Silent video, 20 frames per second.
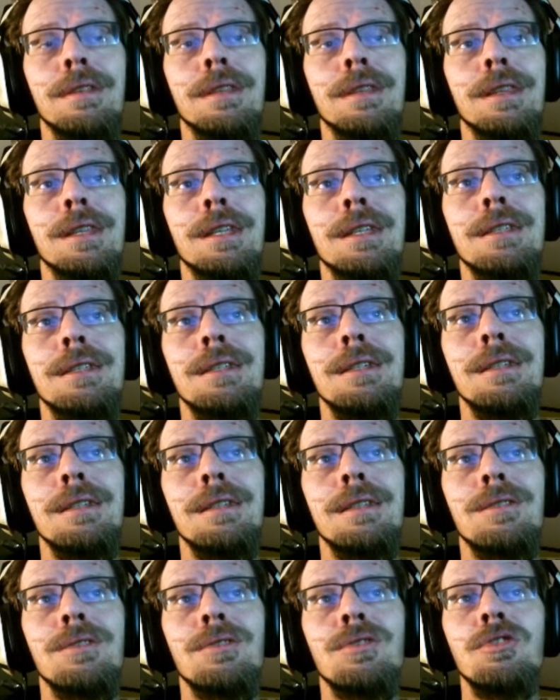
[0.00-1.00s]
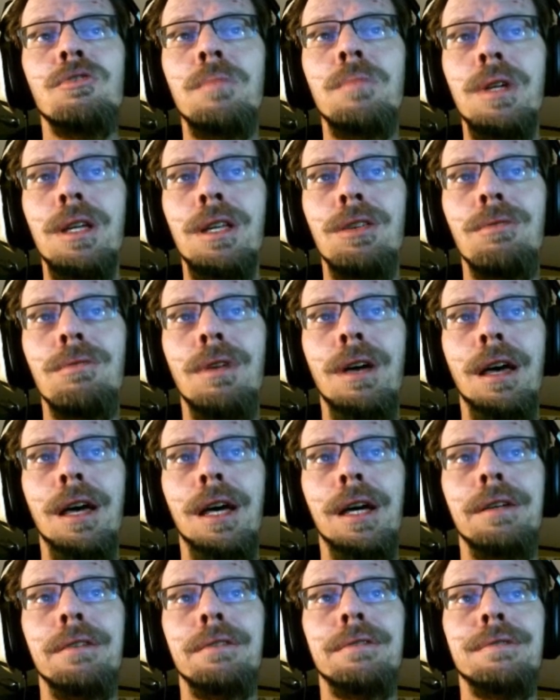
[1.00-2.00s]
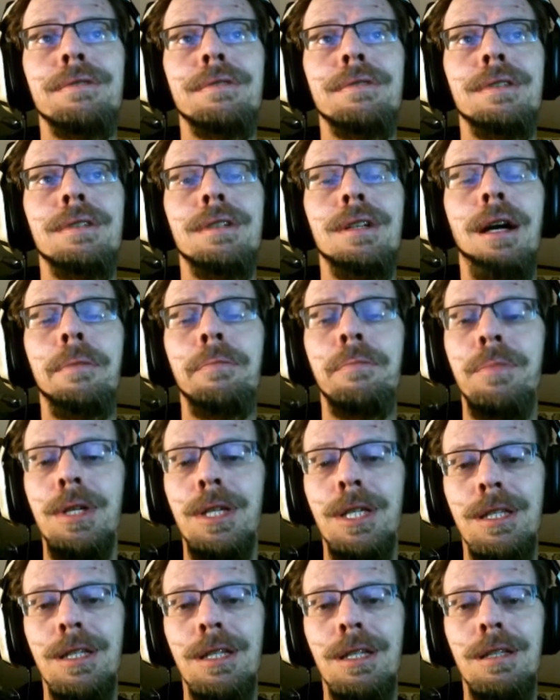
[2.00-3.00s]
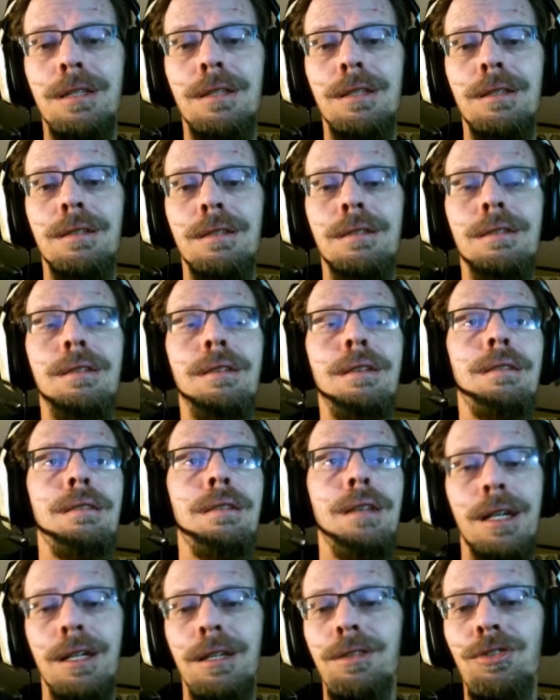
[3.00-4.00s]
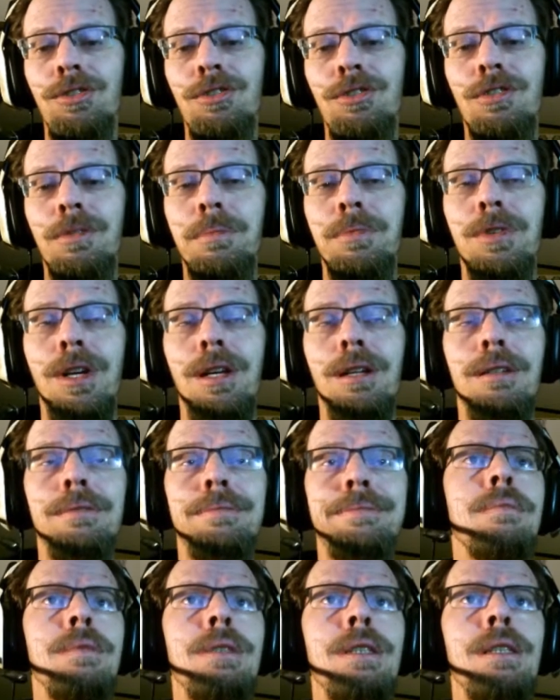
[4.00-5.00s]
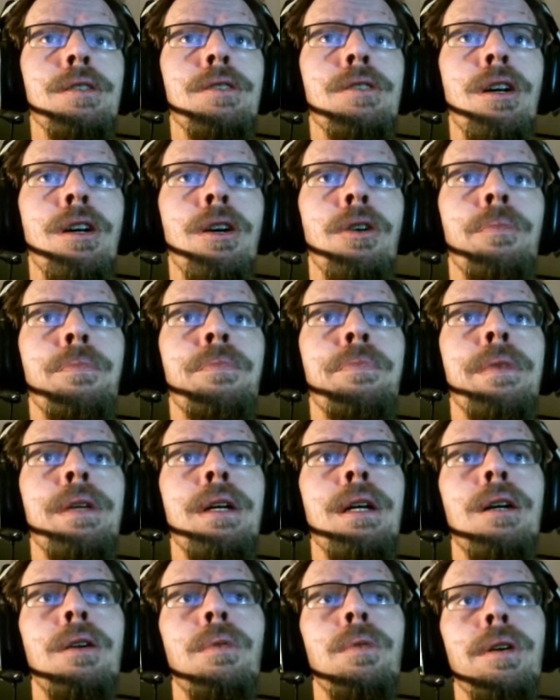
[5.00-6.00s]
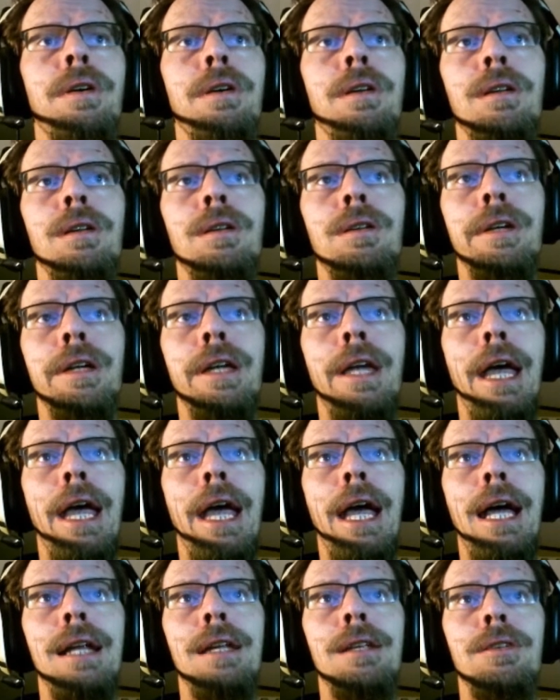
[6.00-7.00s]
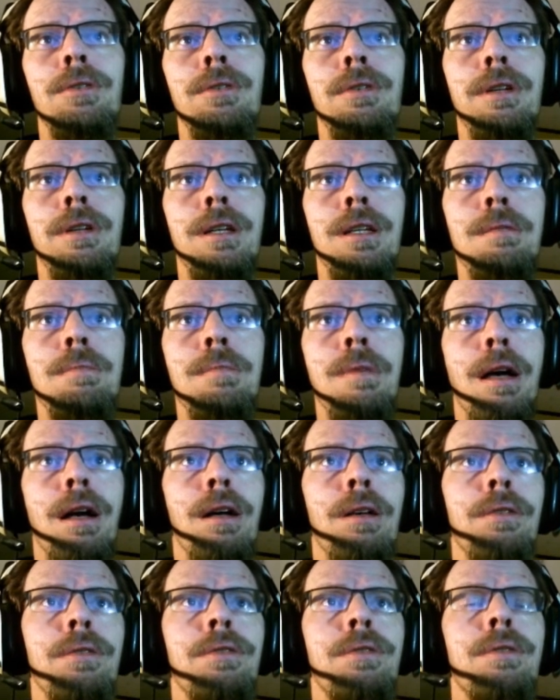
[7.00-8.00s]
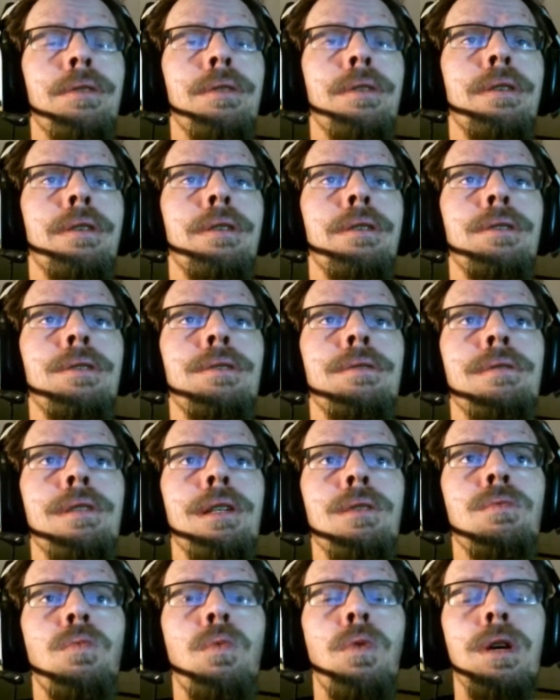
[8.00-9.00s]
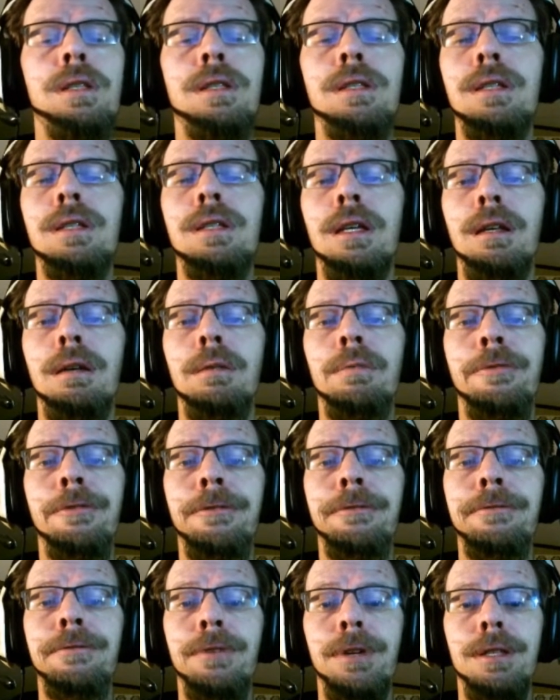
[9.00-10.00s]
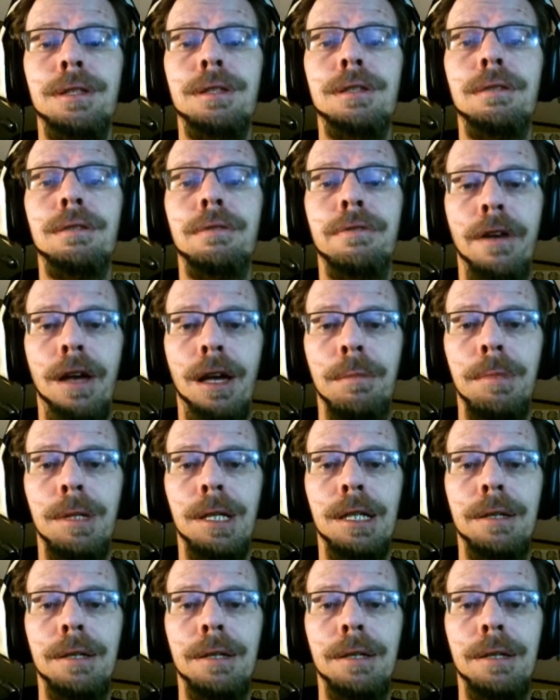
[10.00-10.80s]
This is assuming you have a business, like a YouTube channel. So, we're going to look at your emails. You need one set up for friends and family.